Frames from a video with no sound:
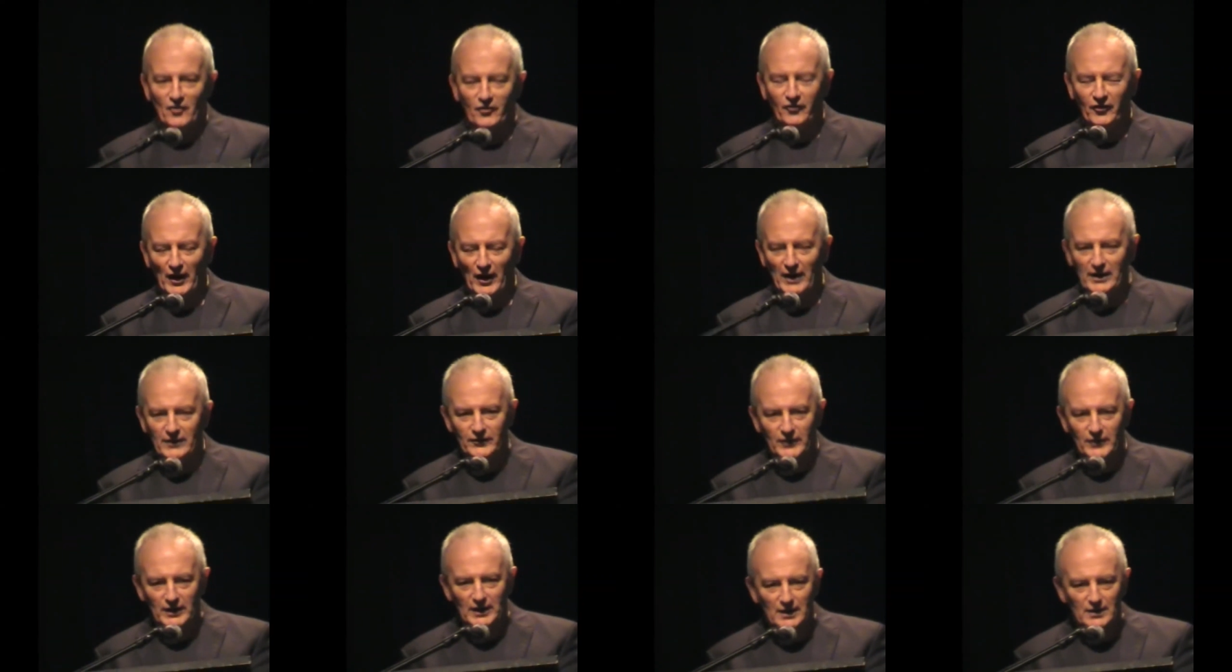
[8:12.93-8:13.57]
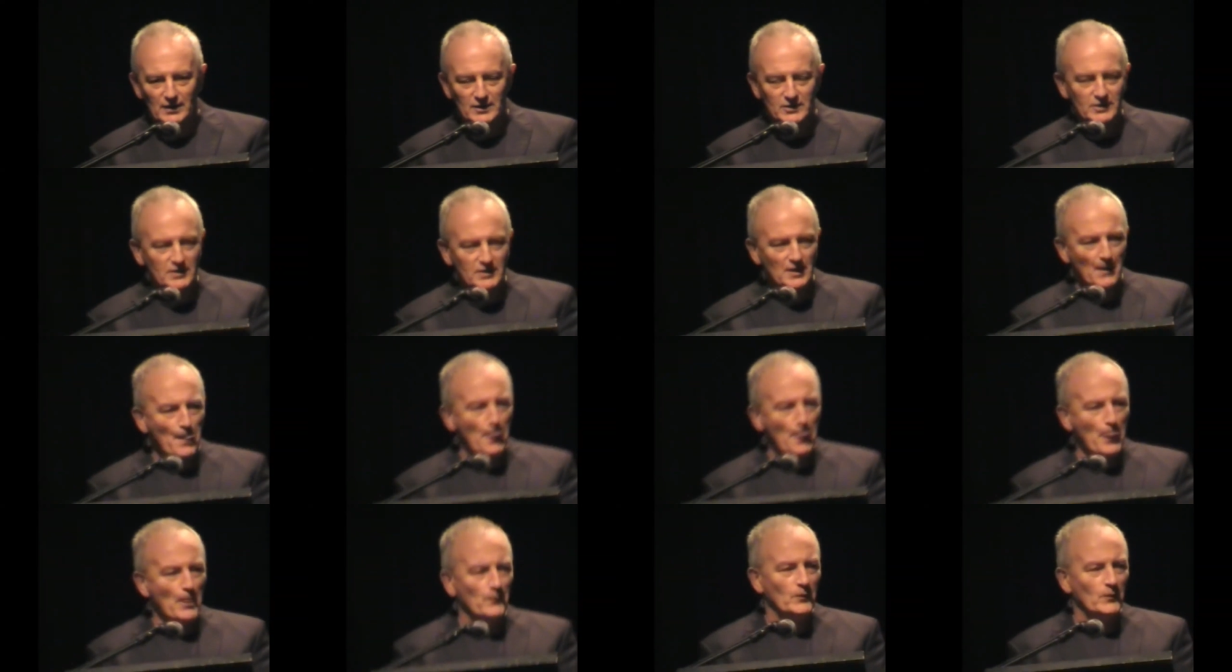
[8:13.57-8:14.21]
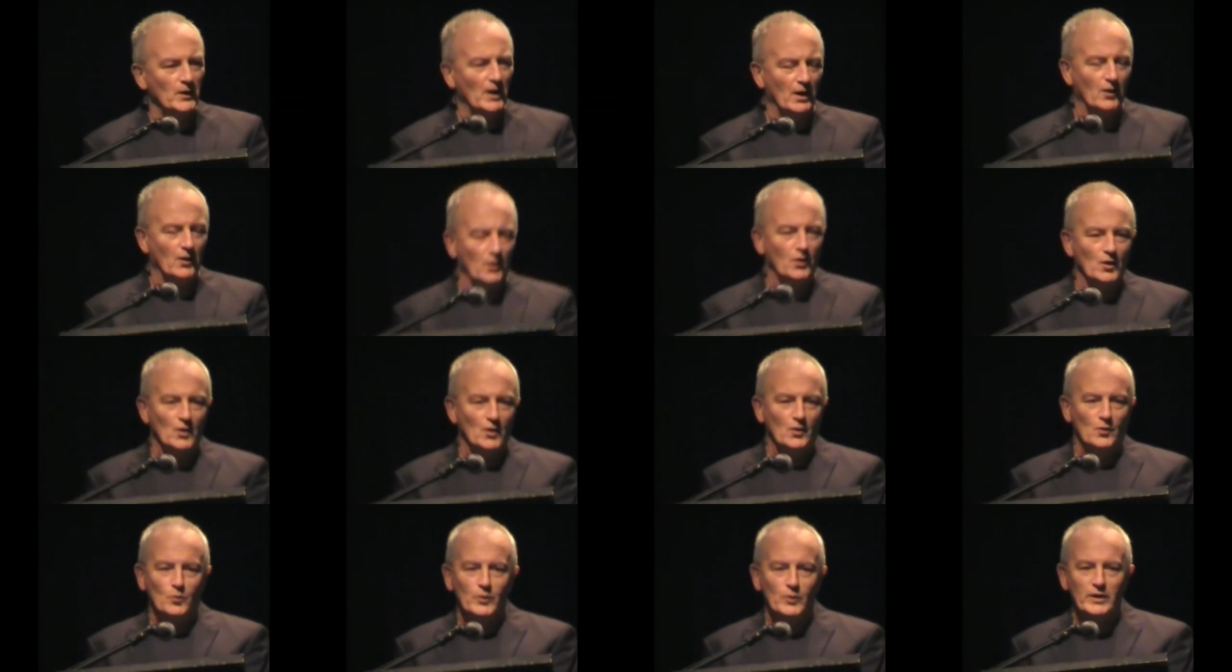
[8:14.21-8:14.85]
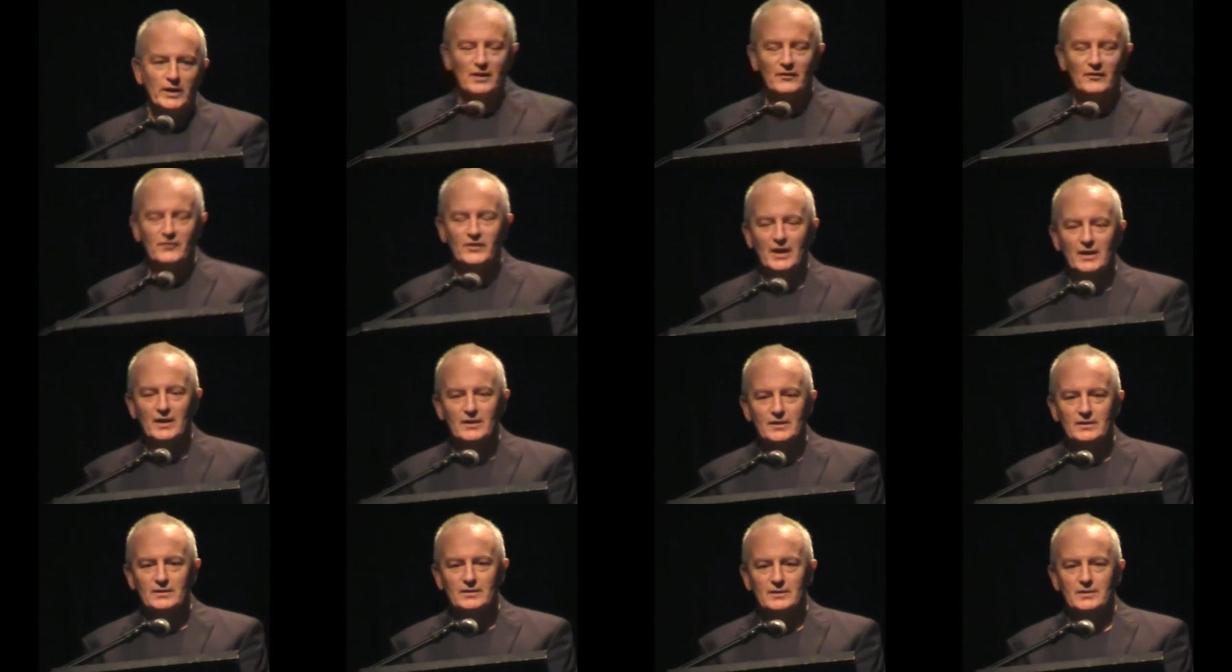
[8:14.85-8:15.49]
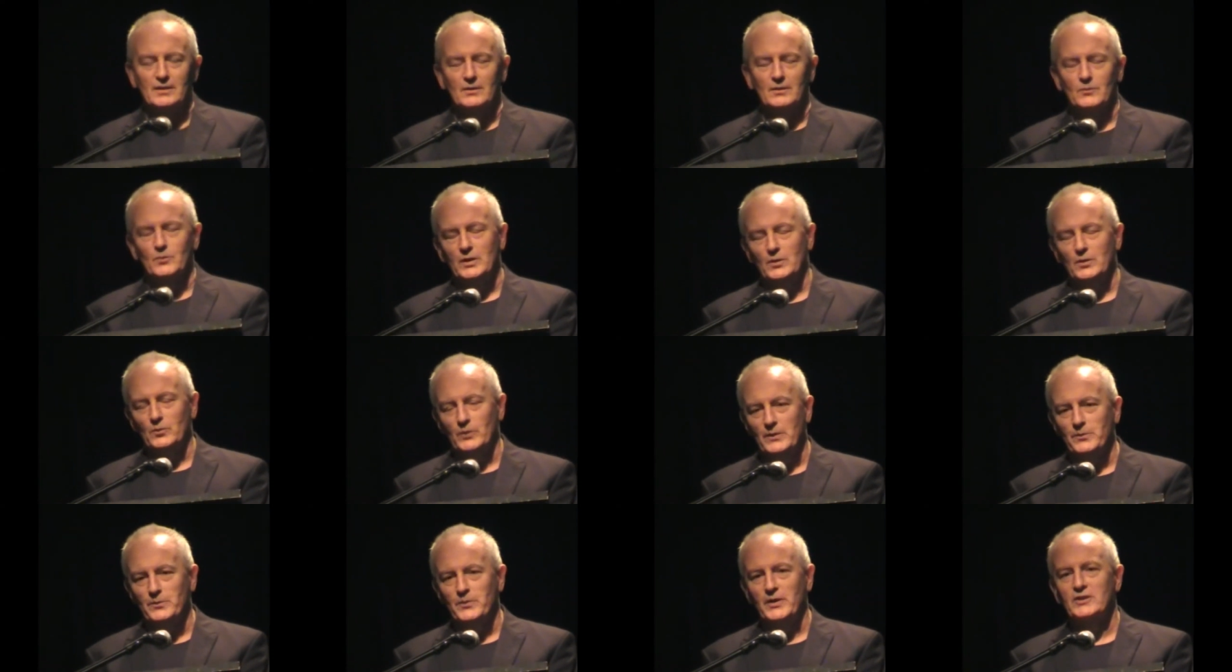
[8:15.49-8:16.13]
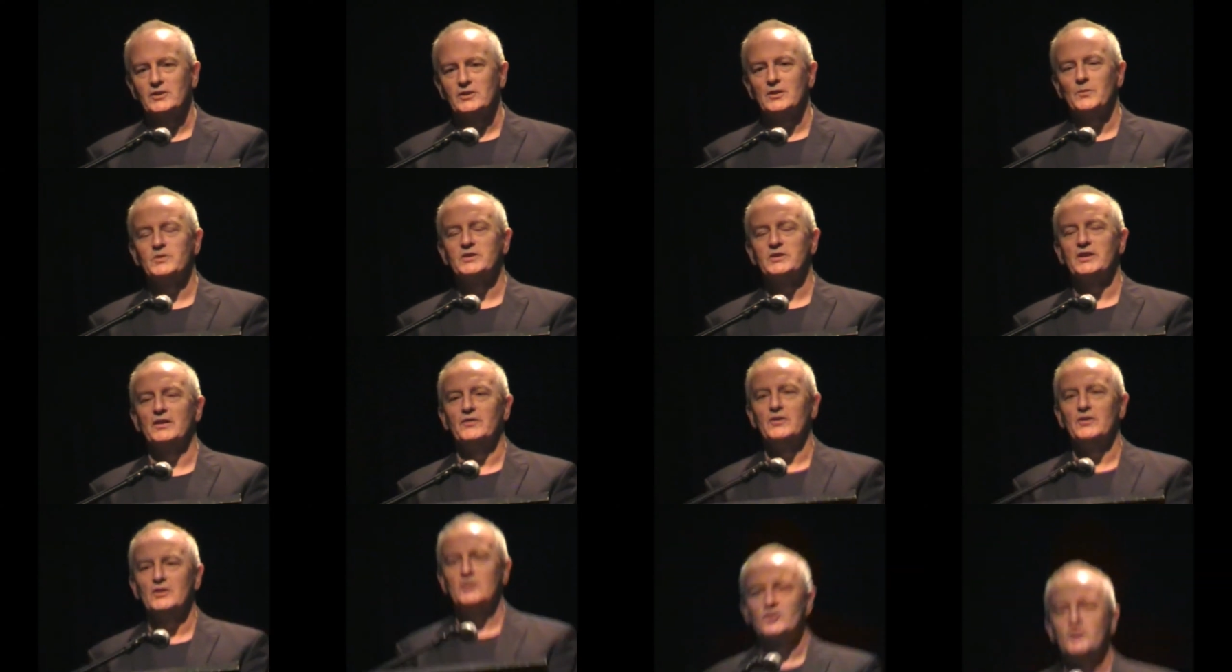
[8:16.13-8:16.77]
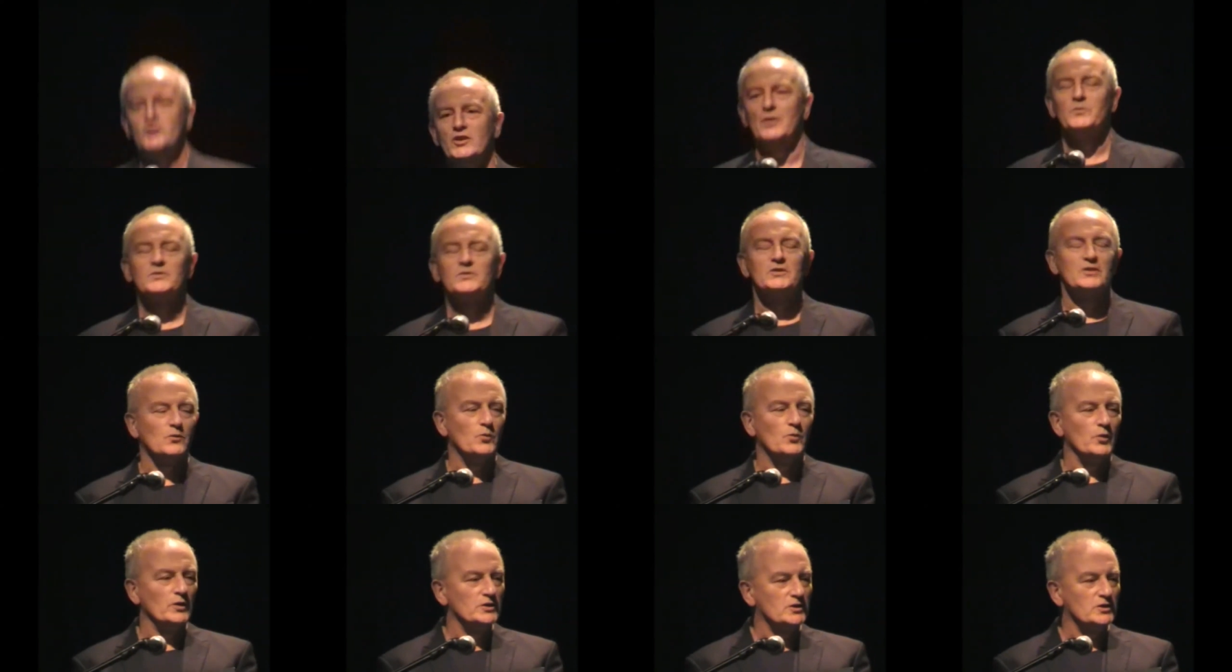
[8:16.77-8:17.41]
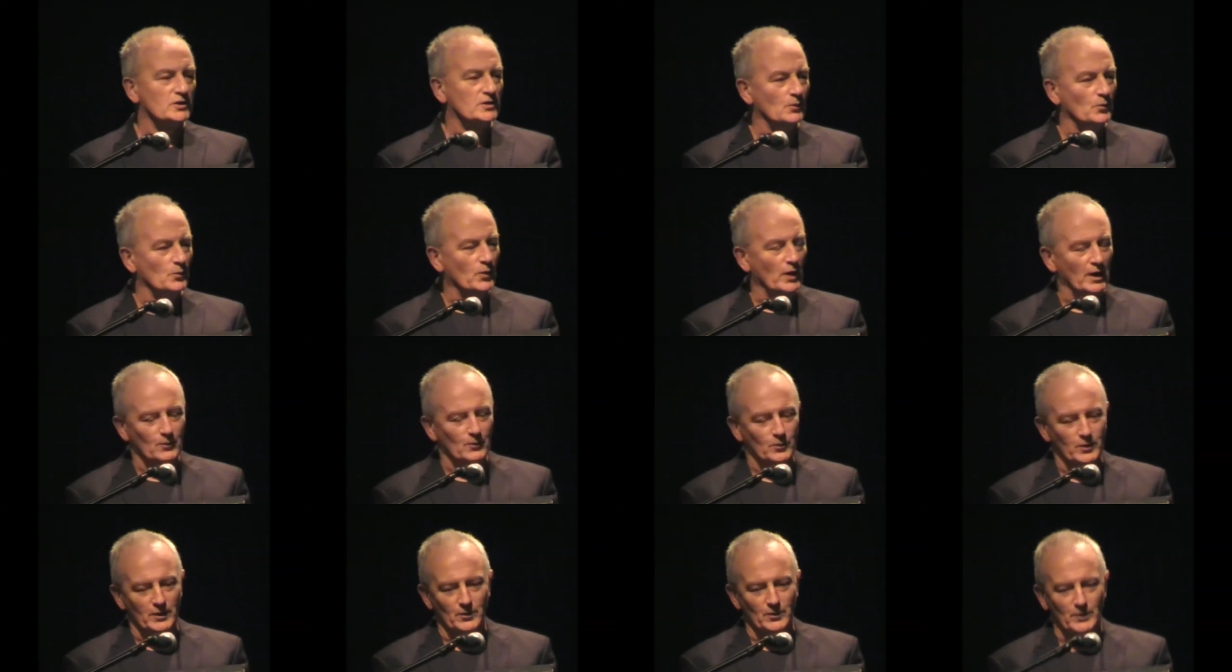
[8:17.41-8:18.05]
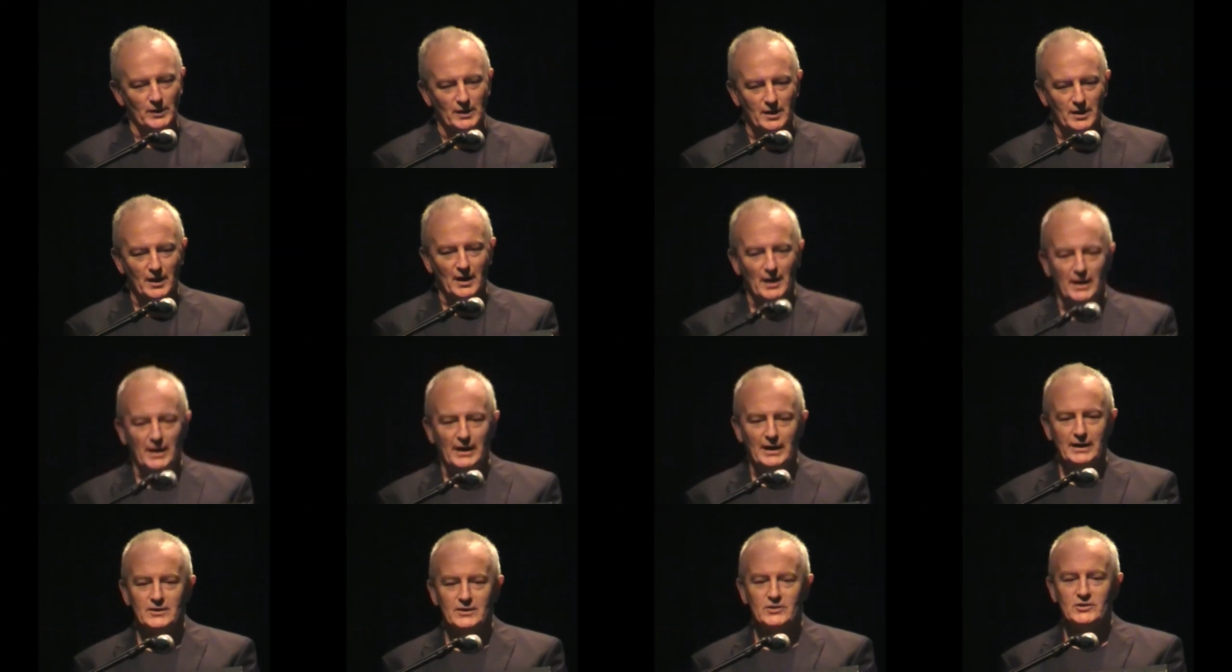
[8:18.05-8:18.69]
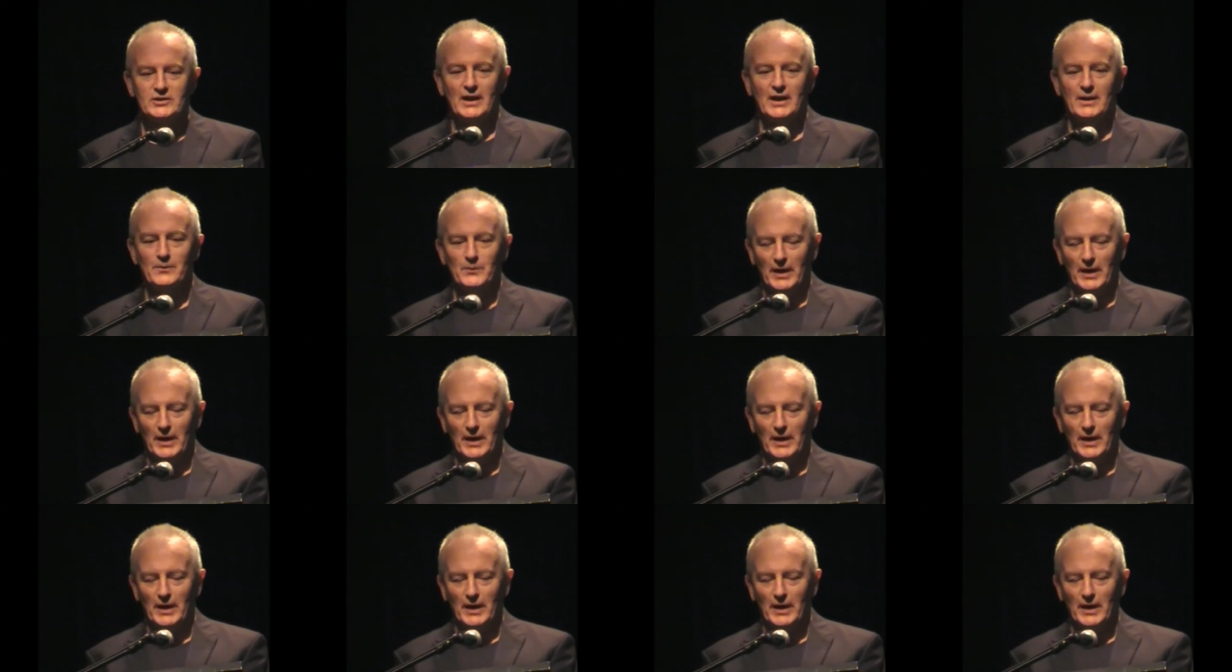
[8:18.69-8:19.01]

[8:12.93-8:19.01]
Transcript: 5 years. Now, we have learned, we picked up several gems of wisdom while we were in St.